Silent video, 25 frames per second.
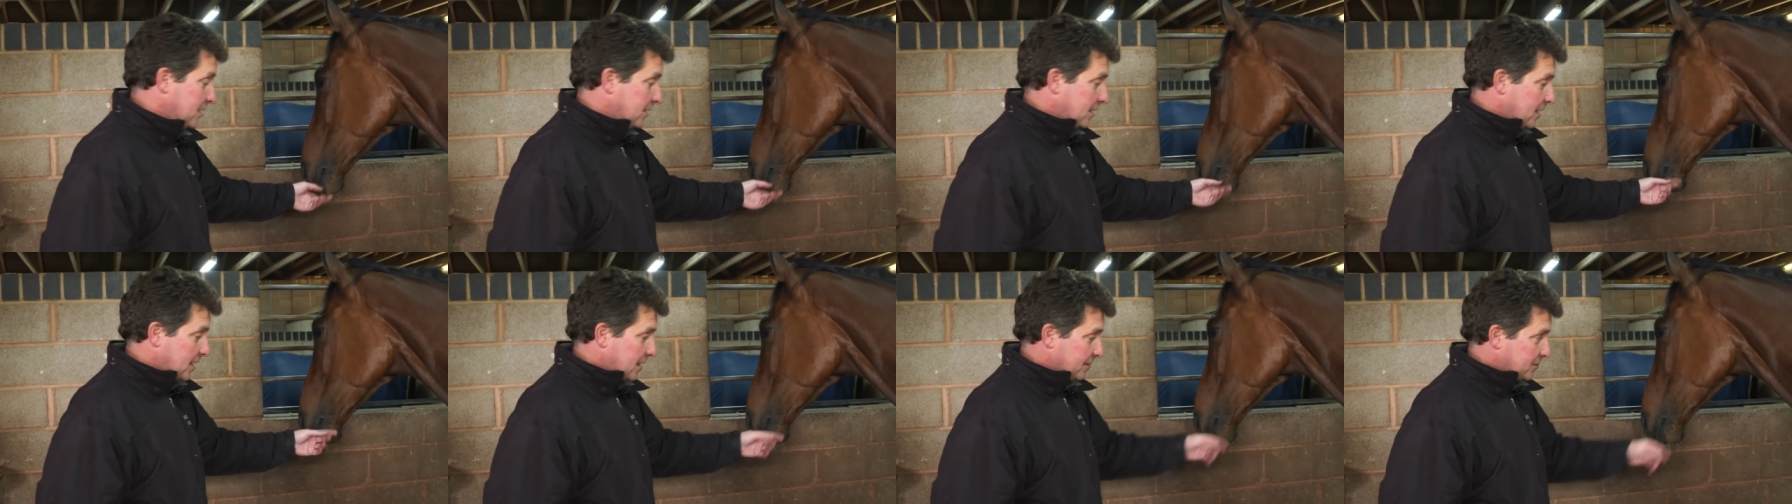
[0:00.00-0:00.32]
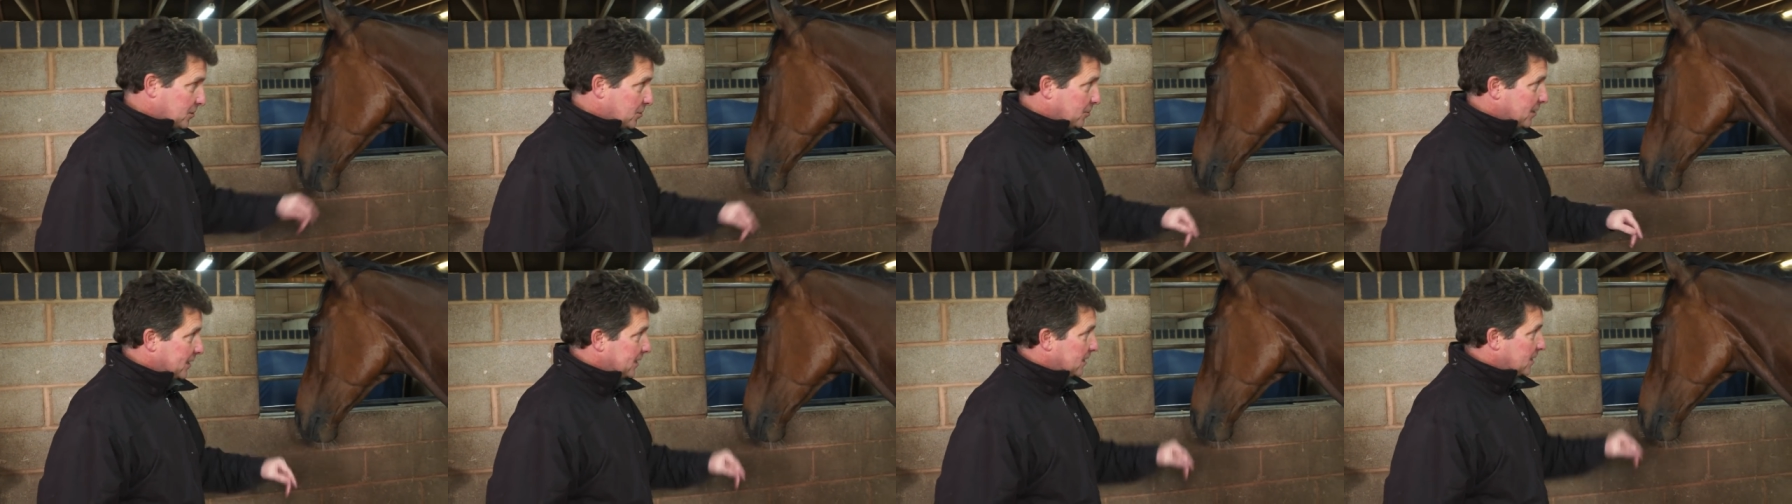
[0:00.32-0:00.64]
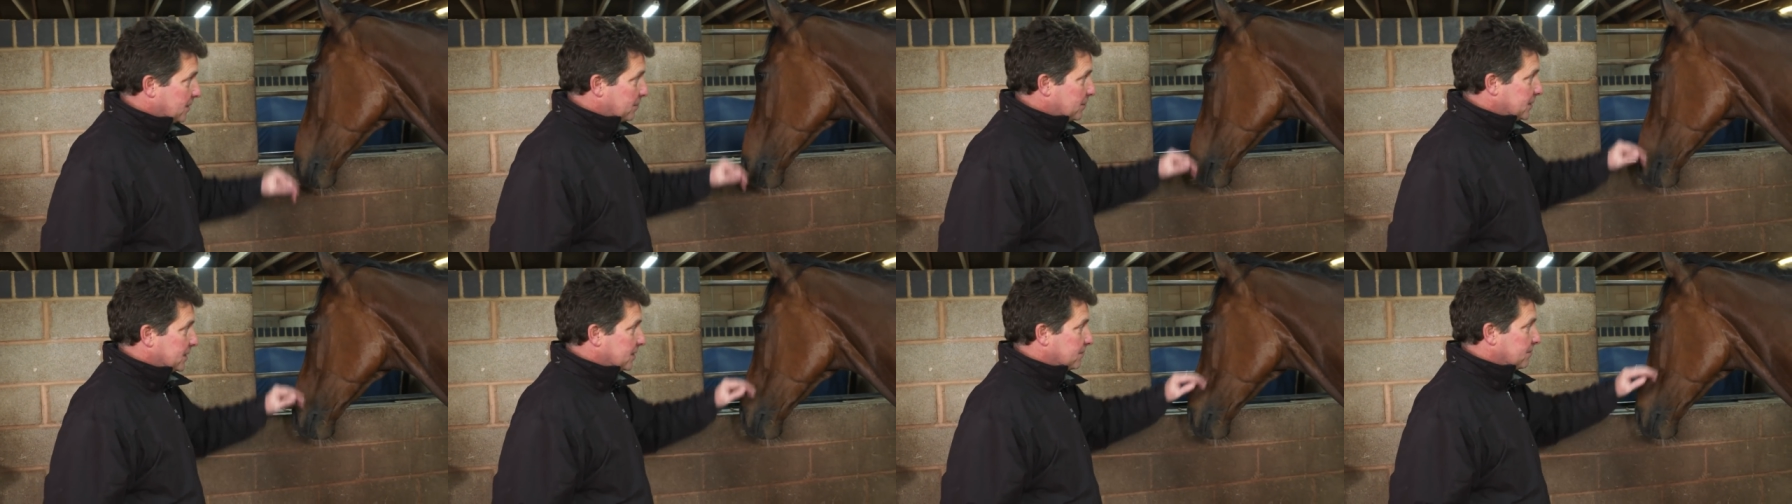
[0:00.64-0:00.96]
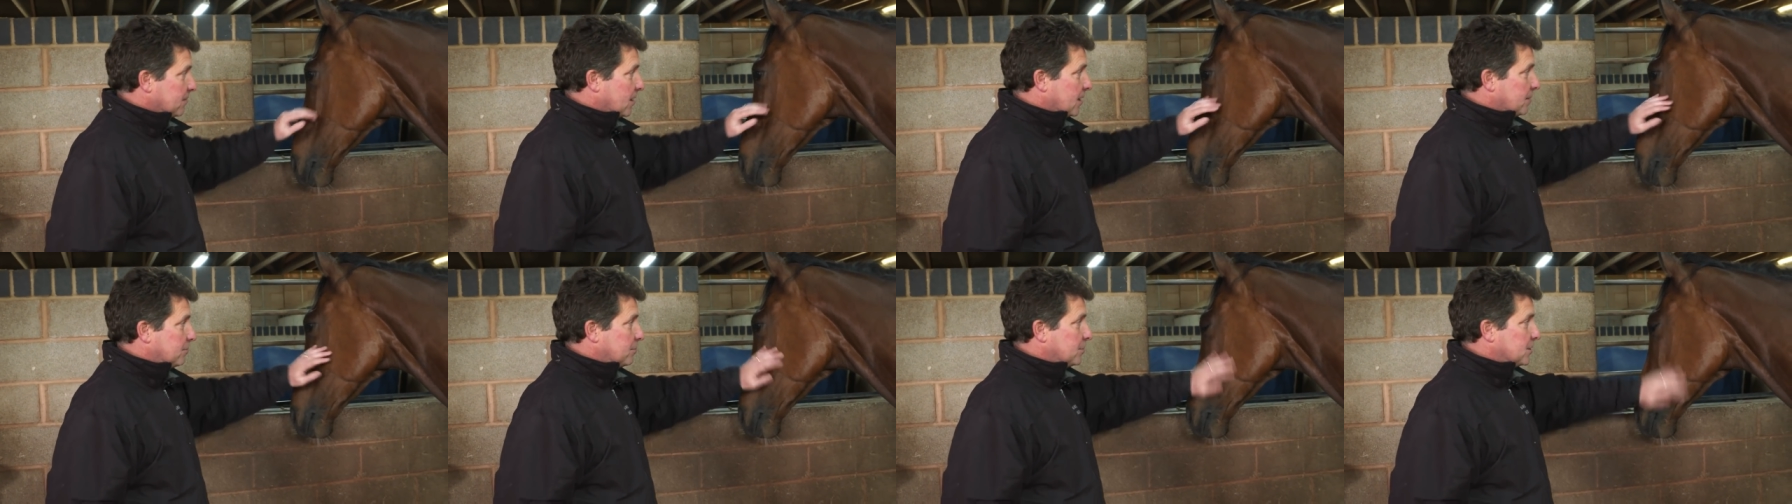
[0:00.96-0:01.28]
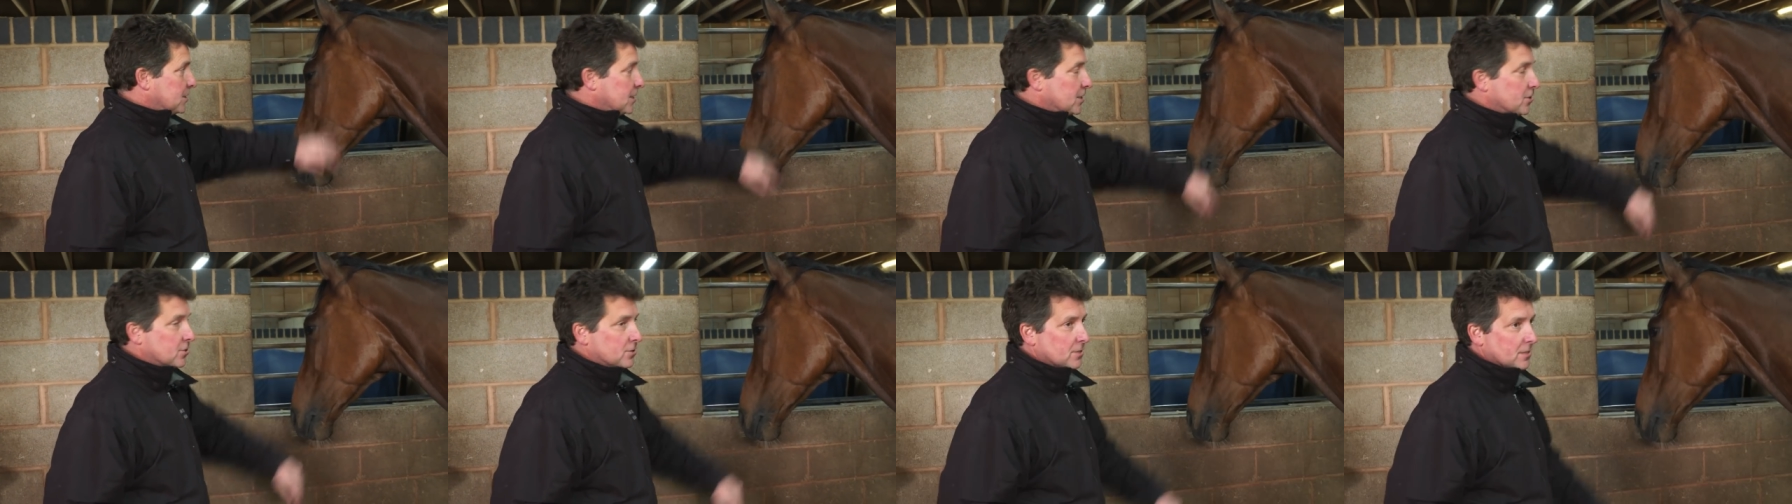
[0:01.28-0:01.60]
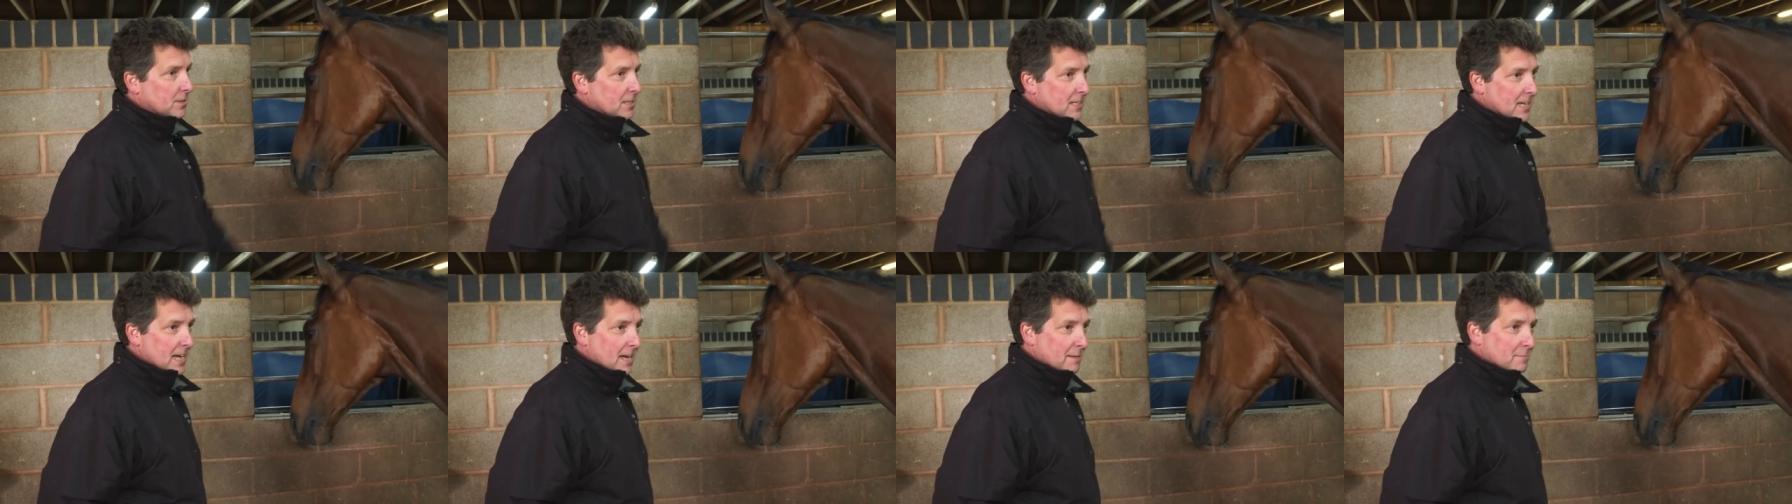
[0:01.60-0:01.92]
you have to end up in the right position
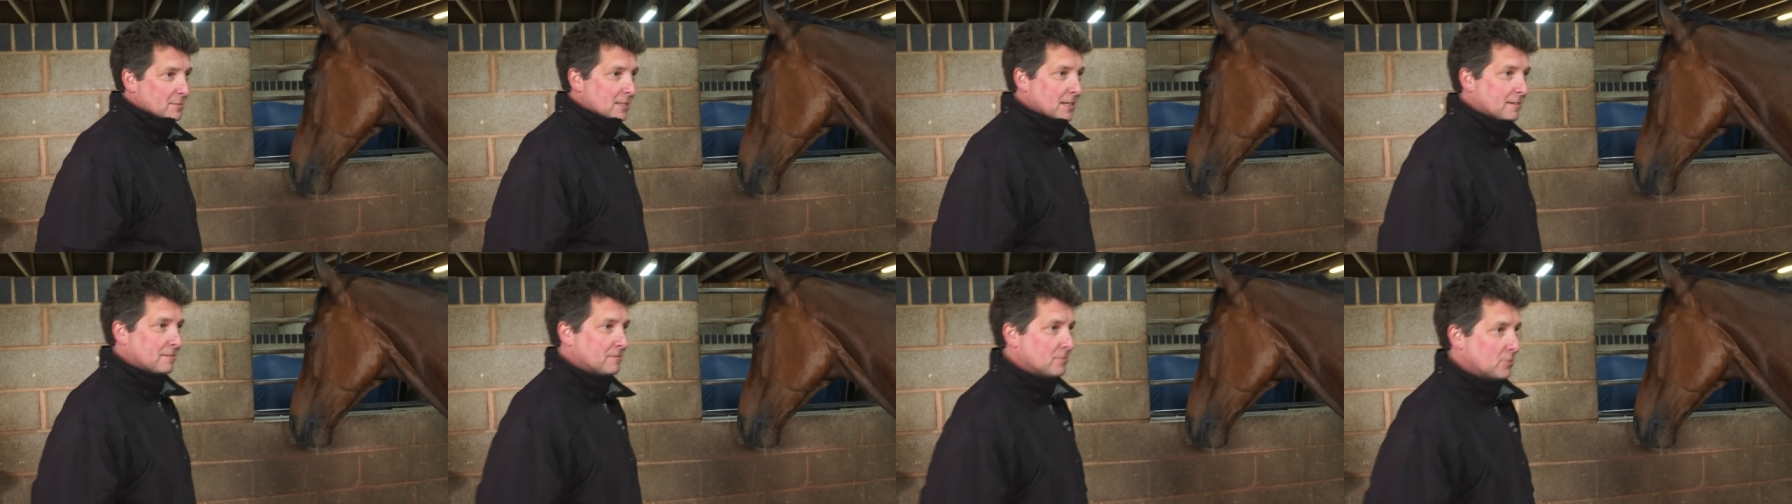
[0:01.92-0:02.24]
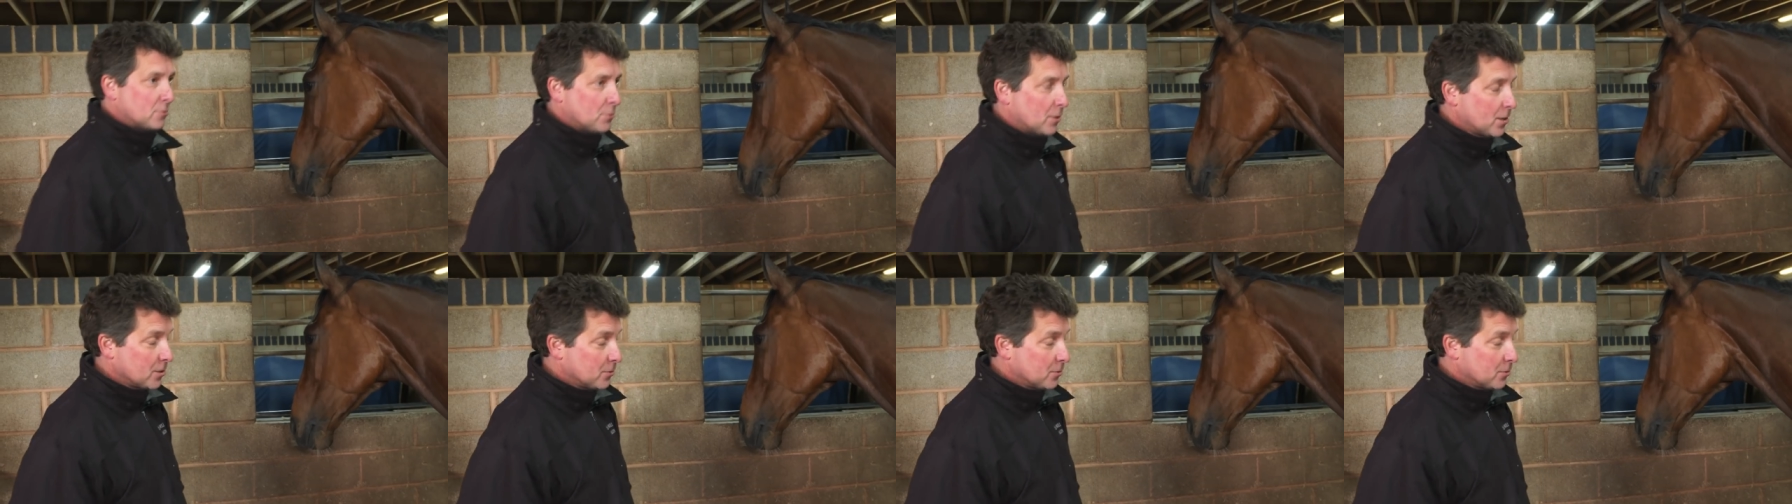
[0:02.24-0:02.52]
and the gaps have to